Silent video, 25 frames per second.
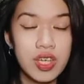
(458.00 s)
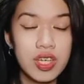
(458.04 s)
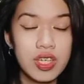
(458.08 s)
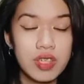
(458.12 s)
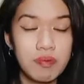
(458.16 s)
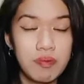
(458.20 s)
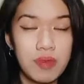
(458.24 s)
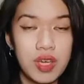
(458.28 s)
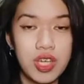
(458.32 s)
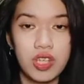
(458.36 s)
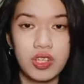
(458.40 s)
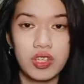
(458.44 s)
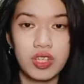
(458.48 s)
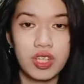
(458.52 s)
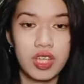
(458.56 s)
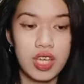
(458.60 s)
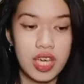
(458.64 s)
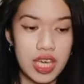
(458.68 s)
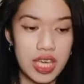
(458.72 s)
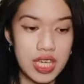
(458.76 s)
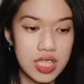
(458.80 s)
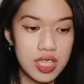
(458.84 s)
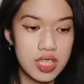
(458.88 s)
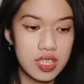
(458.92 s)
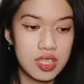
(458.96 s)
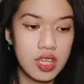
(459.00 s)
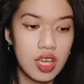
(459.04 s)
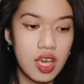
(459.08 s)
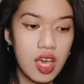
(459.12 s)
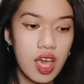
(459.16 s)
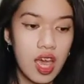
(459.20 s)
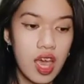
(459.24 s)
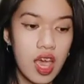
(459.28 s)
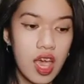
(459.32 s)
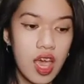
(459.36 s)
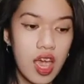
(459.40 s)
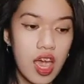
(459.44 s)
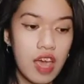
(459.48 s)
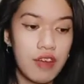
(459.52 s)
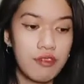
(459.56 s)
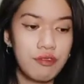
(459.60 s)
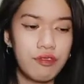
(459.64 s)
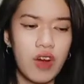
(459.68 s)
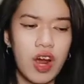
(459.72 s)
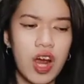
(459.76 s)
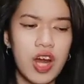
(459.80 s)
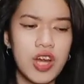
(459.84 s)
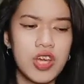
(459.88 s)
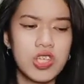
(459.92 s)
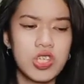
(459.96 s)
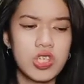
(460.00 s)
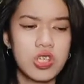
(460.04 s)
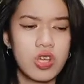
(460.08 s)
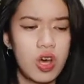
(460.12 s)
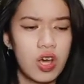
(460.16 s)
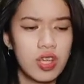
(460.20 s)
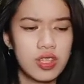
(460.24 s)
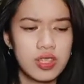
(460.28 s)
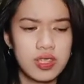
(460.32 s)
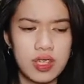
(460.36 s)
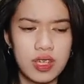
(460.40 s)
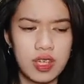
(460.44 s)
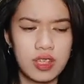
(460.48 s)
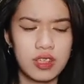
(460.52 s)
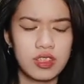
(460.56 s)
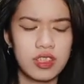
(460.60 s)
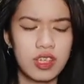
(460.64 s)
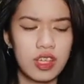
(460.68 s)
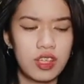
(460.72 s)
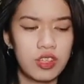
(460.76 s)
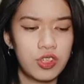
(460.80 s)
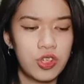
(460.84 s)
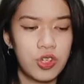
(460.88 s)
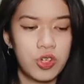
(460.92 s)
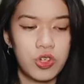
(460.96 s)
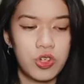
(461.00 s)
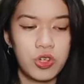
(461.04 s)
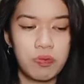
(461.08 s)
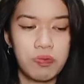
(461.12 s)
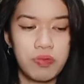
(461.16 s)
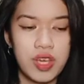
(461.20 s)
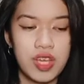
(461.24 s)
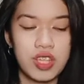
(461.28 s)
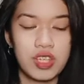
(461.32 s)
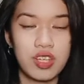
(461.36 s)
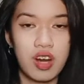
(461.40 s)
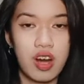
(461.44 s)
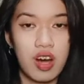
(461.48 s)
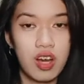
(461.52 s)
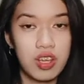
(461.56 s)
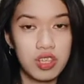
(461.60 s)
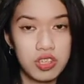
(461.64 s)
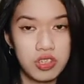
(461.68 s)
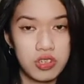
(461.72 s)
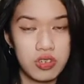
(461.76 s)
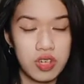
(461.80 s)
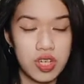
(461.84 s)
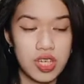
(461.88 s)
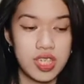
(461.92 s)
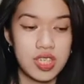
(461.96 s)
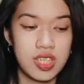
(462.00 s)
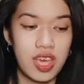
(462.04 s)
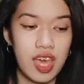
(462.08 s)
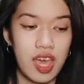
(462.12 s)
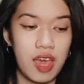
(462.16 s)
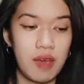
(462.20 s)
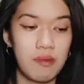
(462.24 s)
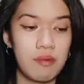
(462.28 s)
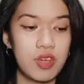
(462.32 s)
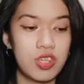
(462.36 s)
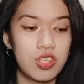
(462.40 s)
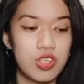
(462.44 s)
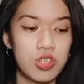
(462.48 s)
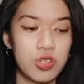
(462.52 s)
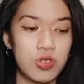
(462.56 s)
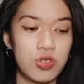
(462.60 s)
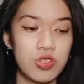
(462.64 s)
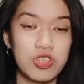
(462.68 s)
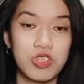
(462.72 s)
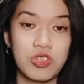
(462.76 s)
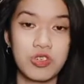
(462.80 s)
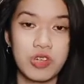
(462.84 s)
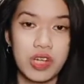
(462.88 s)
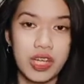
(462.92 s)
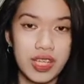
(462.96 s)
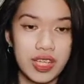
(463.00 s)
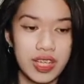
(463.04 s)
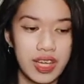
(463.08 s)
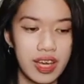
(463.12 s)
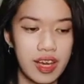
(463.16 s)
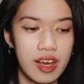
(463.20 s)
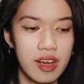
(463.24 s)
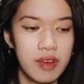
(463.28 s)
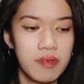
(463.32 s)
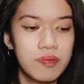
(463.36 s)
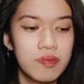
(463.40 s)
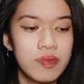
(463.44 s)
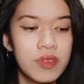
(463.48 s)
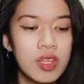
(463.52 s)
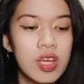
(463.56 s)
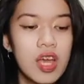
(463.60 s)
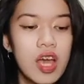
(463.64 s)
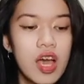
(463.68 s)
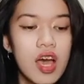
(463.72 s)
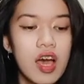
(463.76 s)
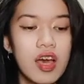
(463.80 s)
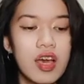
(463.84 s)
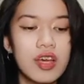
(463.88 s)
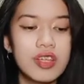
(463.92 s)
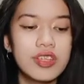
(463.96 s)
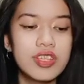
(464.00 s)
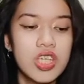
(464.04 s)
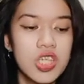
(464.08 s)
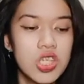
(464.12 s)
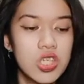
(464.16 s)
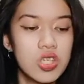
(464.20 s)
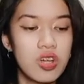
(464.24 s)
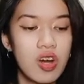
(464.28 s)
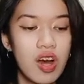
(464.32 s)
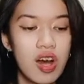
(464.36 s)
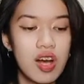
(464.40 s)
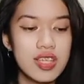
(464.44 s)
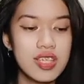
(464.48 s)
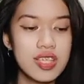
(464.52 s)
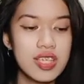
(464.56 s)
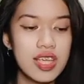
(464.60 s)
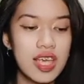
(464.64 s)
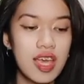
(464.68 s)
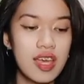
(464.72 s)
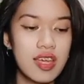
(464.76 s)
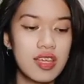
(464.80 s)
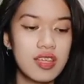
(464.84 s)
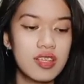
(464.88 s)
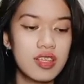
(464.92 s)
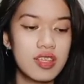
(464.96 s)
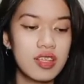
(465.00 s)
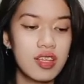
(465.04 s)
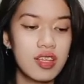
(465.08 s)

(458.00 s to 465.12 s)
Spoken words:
Middle East, and various continental European countries came into Australia. This caused an